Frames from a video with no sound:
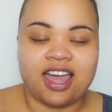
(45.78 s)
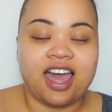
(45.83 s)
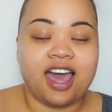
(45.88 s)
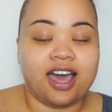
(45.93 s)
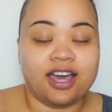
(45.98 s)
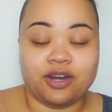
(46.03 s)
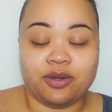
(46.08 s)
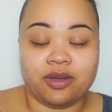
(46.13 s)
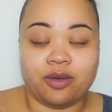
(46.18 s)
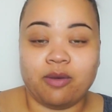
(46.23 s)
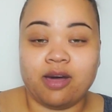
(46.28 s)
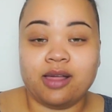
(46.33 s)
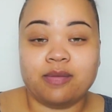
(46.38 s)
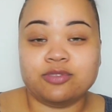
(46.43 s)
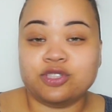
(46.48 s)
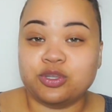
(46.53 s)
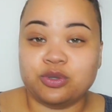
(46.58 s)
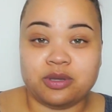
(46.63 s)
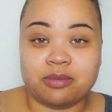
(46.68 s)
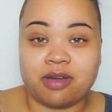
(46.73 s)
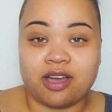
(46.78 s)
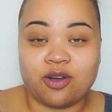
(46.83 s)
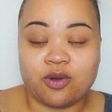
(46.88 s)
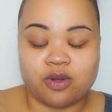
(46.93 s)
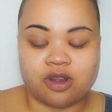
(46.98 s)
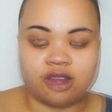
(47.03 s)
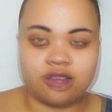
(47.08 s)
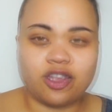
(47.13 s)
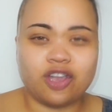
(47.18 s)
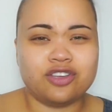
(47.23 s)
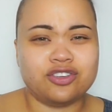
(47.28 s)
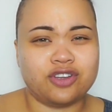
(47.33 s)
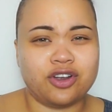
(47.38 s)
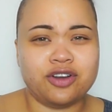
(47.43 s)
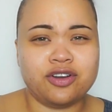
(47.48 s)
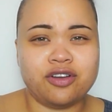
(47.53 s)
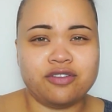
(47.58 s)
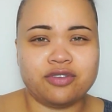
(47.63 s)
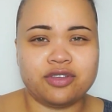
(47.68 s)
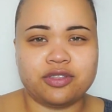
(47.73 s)
Anyway, while I'm tooting my horn,
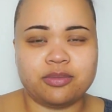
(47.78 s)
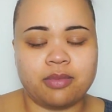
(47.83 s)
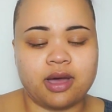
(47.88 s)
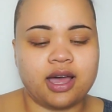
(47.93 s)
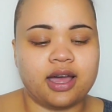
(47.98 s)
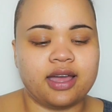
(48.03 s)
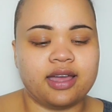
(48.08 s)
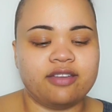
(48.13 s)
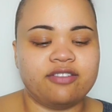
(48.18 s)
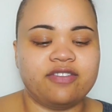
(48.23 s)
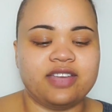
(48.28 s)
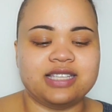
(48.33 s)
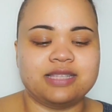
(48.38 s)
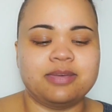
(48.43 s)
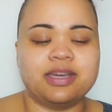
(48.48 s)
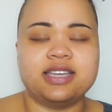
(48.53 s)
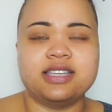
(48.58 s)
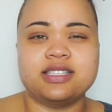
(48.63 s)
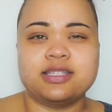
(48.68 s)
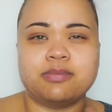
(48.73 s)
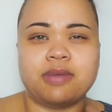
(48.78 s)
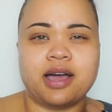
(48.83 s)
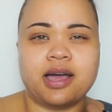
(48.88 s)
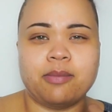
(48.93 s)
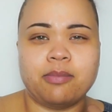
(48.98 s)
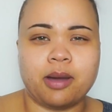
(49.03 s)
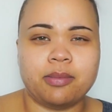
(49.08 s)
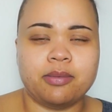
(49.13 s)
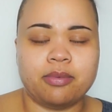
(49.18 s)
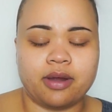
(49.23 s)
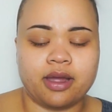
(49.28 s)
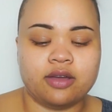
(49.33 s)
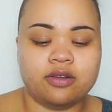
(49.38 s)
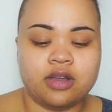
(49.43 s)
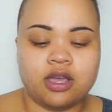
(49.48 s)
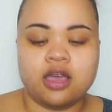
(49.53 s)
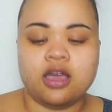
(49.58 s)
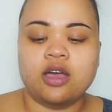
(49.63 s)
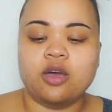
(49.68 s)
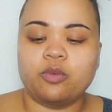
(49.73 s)
starting off with my face base by Bobbi Brown.
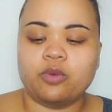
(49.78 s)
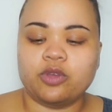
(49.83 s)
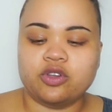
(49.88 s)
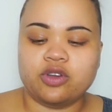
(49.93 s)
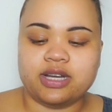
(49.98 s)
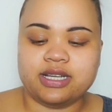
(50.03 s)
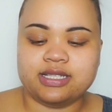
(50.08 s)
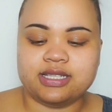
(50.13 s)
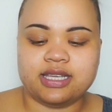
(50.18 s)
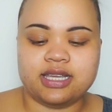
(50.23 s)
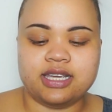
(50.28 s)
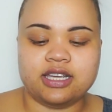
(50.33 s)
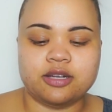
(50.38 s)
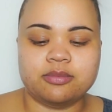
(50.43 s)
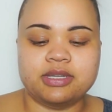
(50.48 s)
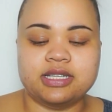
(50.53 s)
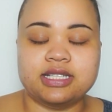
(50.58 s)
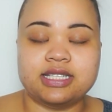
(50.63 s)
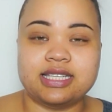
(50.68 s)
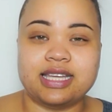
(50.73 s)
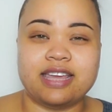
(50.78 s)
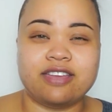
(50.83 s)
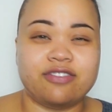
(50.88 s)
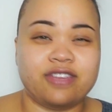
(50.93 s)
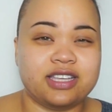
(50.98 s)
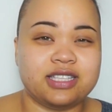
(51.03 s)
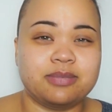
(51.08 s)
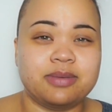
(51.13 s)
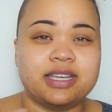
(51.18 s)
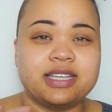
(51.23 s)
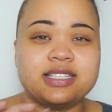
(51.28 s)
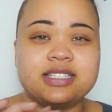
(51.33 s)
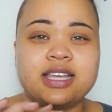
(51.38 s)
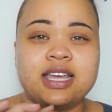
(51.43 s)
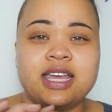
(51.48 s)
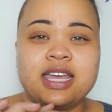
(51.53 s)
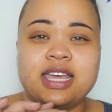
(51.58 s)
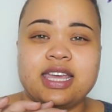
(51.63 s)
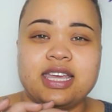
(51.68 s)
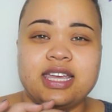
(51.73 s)
When you guys hear me saying face base
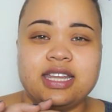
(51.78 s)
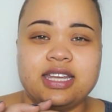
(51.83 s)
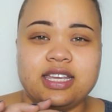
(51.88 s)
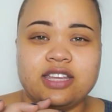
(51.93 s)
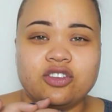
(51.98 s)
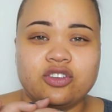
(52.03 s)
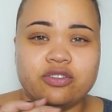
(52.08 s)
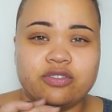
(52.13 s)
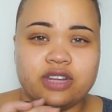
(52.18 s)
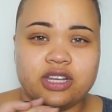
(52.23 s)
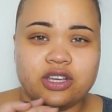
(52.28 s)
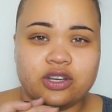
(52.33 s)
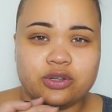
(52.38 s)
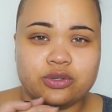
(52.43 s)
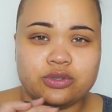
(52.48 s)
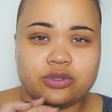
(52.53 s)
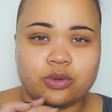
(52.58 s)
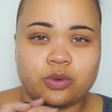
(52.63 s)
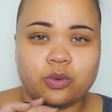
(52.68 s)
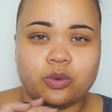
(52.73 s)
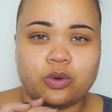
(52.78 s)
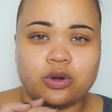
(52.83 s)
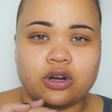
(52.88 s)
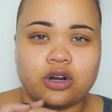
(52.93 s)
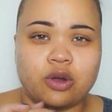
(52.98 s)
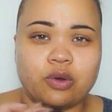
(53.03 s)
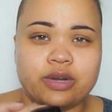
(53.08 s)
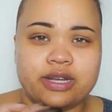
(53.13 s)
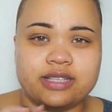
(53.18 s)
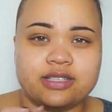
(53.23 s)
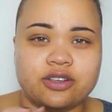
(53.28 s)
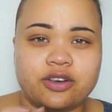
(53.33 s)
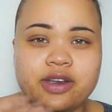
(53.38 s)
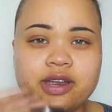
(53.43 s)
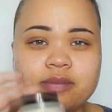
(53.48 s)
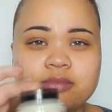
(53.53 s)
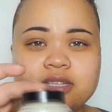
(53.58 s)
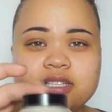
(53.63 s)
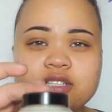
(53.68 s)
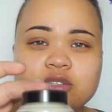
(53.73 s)
in either the videos or on
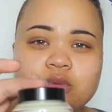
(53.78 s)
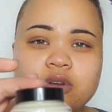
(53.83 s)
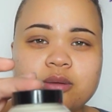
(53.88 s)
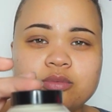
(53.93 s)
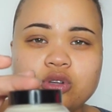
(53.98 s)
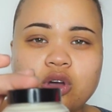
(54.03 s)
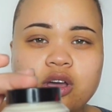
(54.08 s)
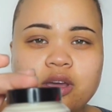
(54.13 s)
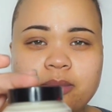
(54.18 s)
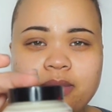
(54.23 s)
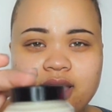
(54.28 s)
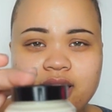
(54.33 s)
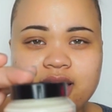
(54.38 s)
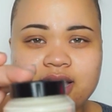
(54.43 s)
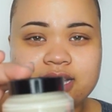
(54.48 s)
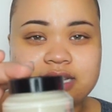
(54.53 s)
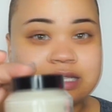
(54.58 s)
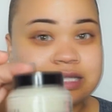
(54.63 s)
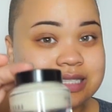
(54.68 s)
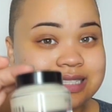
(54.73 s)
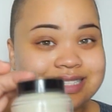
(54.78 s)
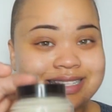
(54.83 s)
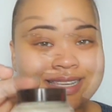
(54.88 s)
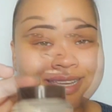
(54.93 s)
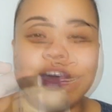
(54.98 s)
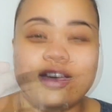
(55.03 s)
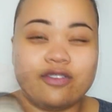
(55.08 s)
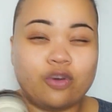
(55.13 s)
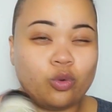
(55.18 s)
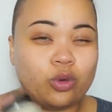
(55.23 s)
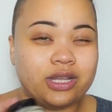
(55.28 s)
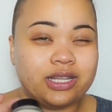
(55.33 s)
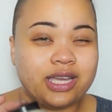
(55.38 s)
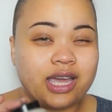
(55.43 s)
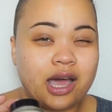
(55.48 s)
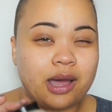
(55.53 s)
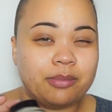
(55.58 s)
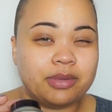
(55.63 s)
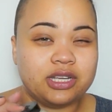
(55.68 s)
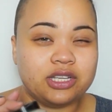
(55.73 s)
Instagram, this is what I'm talking about, guys. If you have oily
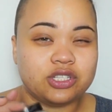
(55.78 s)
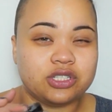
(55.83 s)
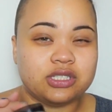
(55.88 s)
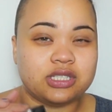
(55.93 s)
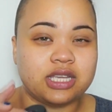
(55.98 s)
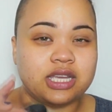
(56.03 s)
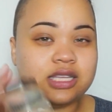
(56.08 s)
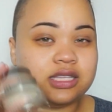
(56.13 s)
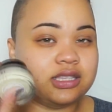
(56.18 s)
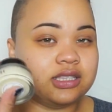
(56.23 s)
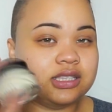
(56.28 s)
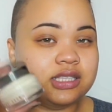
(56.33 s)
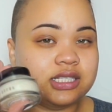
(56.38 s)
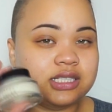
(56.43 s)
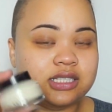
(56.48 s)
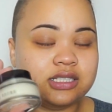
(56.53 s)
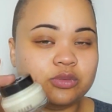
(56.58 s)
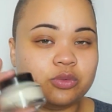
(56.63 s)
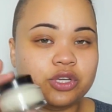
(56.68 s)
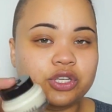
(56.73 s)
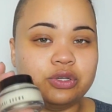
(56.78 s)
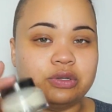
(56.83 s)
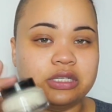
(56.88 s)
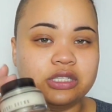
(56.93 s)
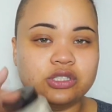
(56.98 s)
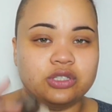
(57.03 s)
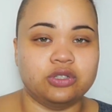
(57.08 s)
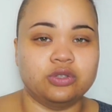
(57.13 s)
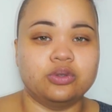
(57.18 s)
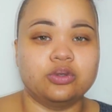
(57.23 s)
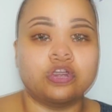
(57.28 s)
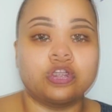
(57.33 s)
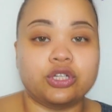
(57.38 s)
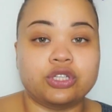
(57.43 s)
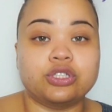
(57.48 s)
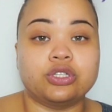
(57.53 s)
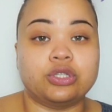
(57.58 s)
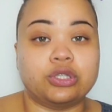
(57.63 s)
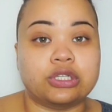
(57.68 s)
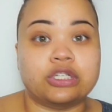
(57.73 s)
combination skin, this is what you need to use
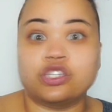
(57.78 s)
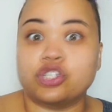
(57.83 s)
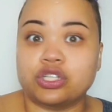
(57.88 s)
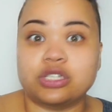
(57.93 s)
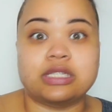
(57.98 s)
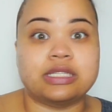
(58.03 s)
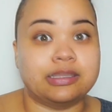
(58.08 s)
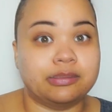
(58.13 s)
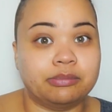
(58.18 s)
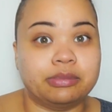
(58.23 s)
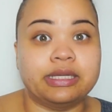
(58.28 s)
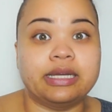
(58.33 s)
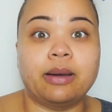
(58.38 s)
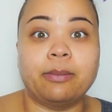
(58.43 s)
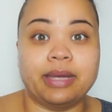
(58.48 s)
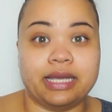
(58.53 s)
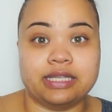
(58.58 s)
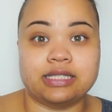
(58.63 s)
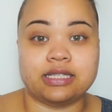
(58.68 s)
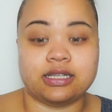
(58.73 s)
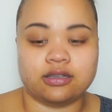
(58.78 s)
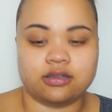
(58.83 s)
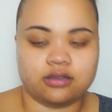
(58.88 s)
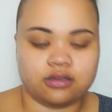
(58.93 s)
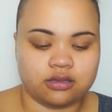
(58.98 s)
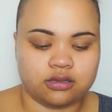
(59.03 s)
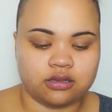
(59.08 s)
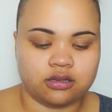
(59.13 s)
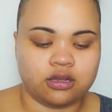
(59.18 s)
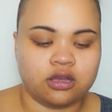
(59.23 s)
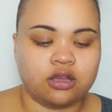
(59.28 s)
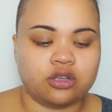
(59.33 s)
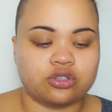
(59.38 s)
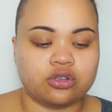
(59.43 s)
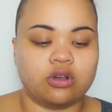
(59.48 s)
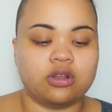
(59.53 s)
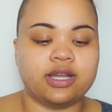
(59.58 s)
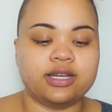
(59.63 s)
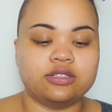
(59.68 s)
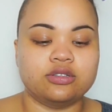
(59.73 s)
to look just simply amazing. So
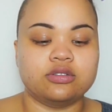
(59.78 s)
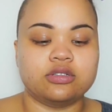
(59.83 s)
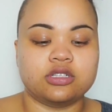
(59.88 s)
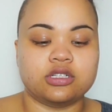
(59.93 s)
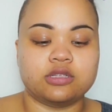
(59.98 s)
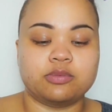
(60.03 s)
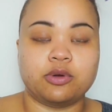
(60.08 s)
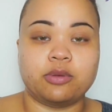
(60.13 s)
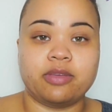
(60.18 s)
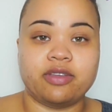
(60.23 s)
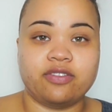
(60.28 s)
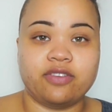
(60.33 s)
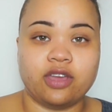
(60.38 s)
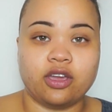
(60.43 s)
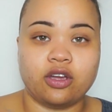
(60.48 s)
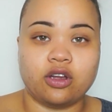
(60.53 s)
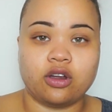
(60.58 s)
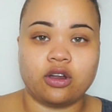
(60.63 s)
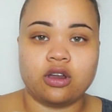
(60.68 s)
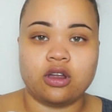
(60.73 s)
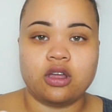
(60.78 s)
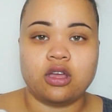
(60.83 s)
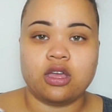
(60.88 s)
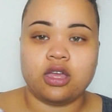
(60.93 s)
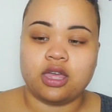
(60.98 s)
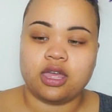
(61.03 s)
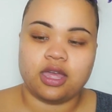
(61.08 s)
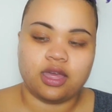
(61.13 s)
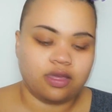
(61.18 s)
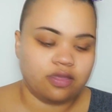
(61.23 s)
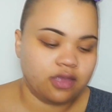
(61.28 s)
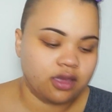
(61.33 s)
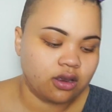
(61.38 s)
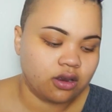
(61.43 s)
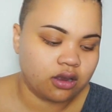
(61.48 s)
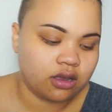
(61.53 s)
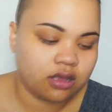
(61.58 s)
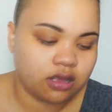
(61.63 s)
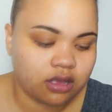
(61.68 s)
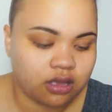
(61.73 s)
all I do is just put my finger in there